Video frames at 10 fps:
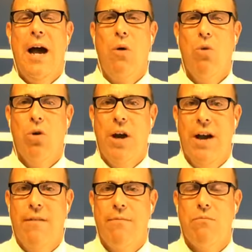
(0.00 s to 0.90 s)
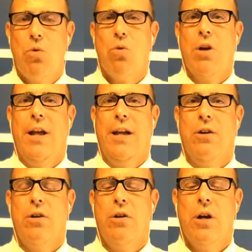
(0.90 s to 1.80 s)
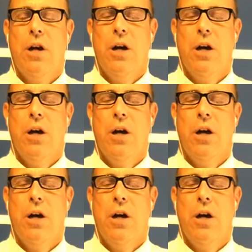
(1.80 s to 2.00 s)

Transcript: I will have more later.